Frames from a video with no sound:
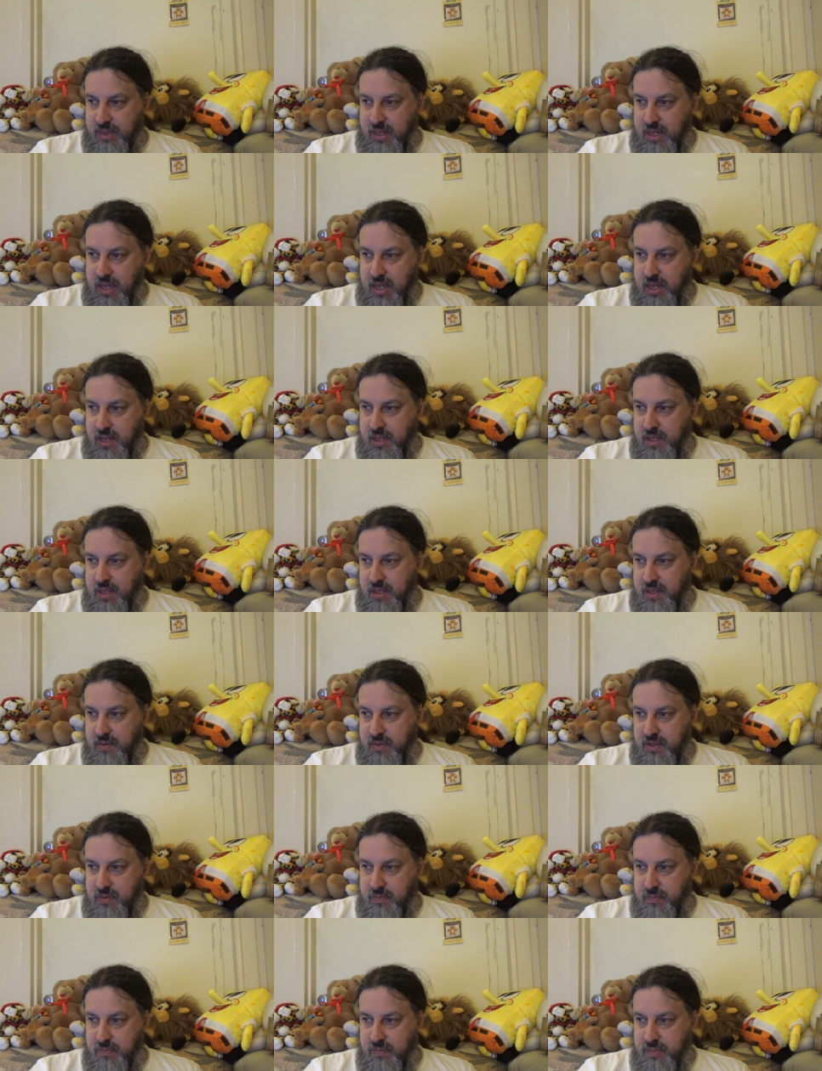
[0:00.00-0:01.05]
it
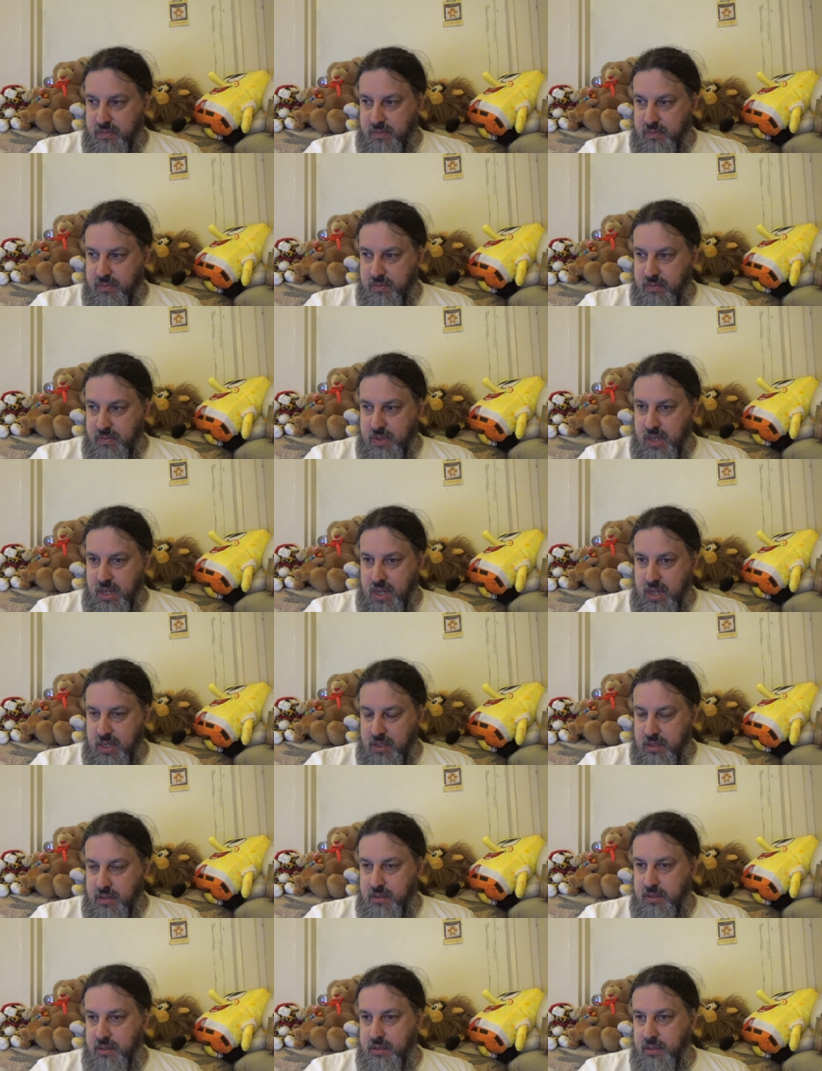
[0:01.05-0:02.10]
was,
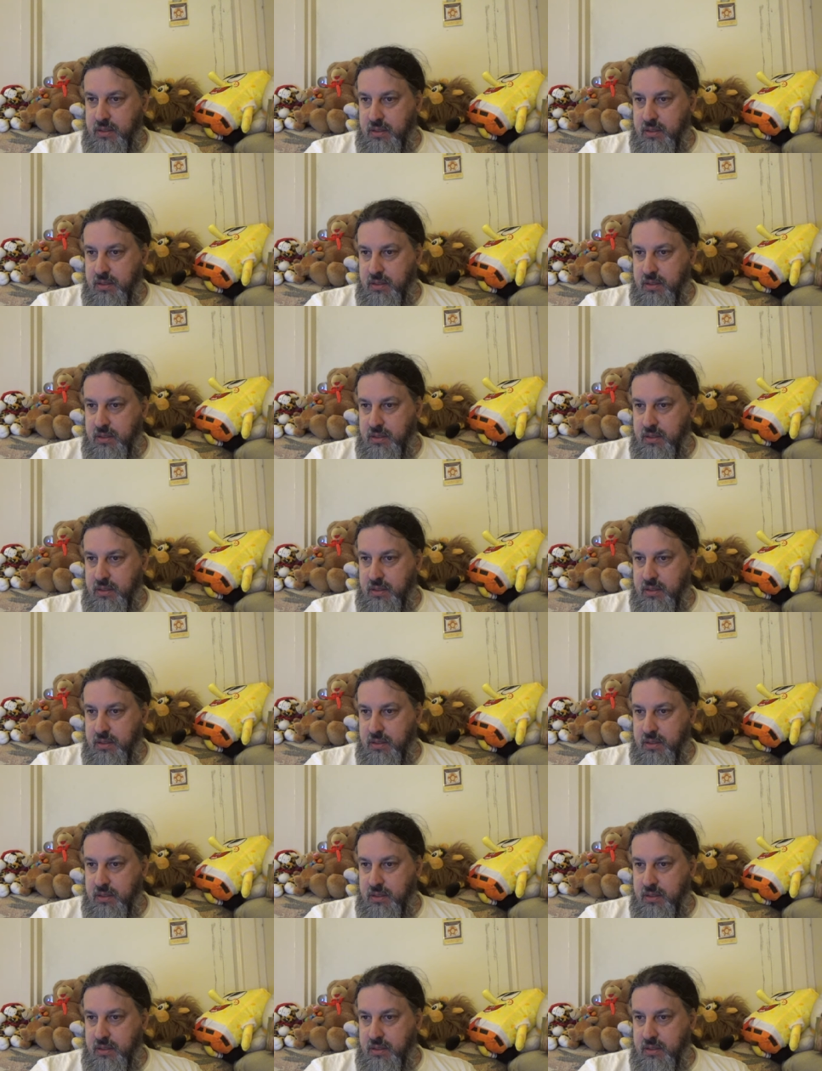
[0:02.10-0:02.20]
well,